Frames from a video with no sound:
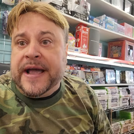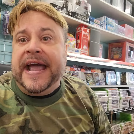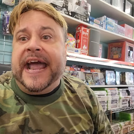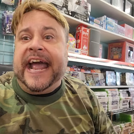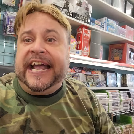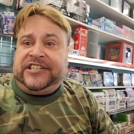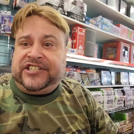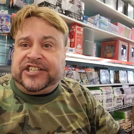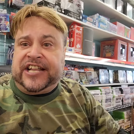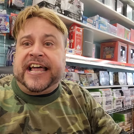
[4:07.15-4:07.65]

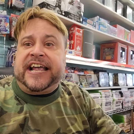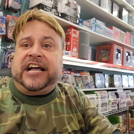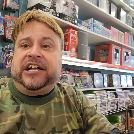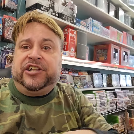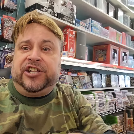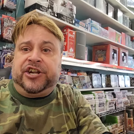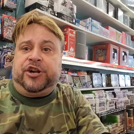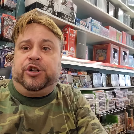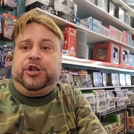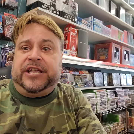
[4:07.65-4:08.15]
It's like a
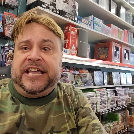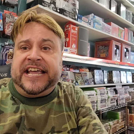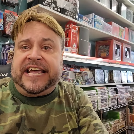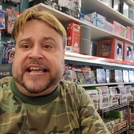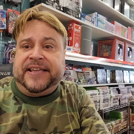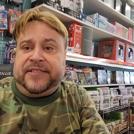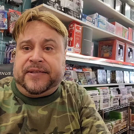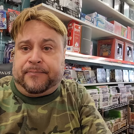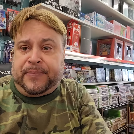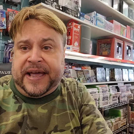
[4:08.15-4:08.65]
little leak
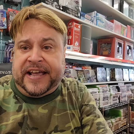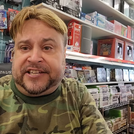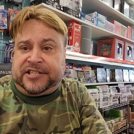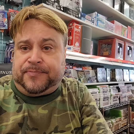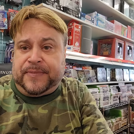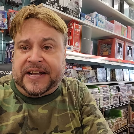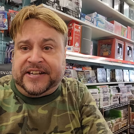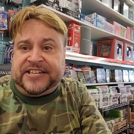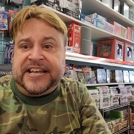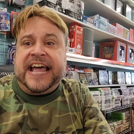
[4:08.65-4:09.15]
in the
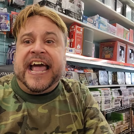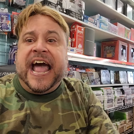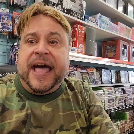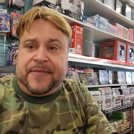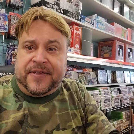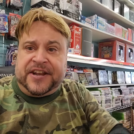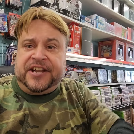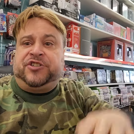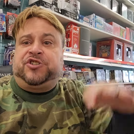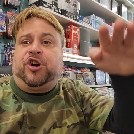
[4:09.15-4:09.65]
basement and
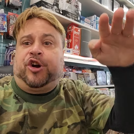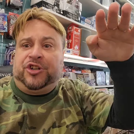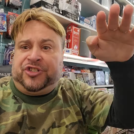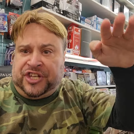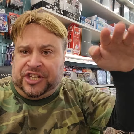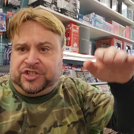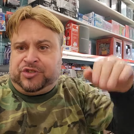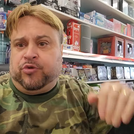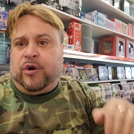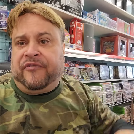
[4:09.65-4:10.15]
then it turns
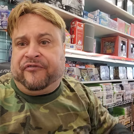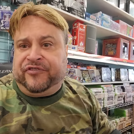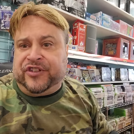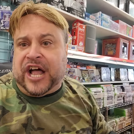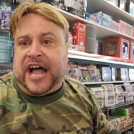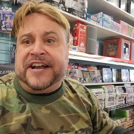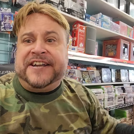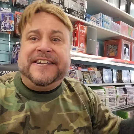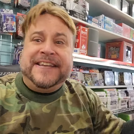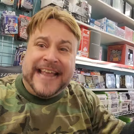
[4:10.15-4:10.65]
into a
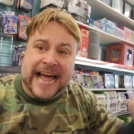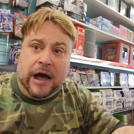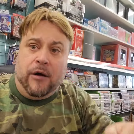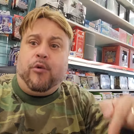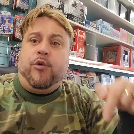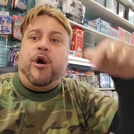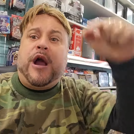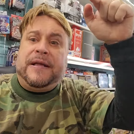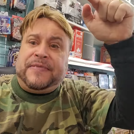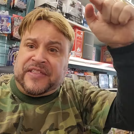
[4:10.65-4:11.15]
flood. Now
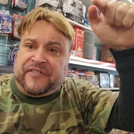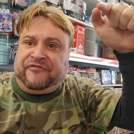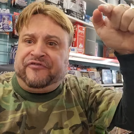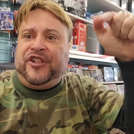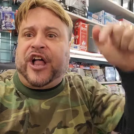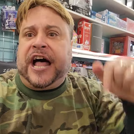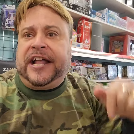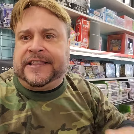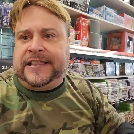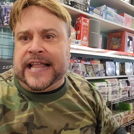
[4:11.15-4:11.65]
we're at the
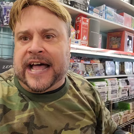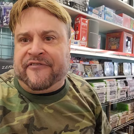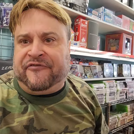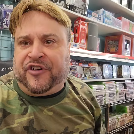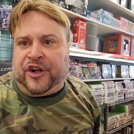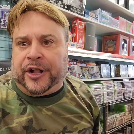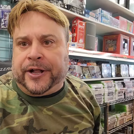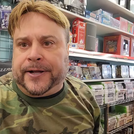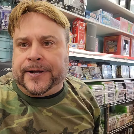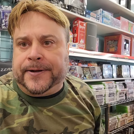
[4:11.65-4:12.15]
flood
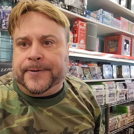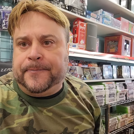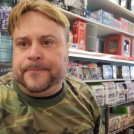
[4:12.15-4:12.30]
level.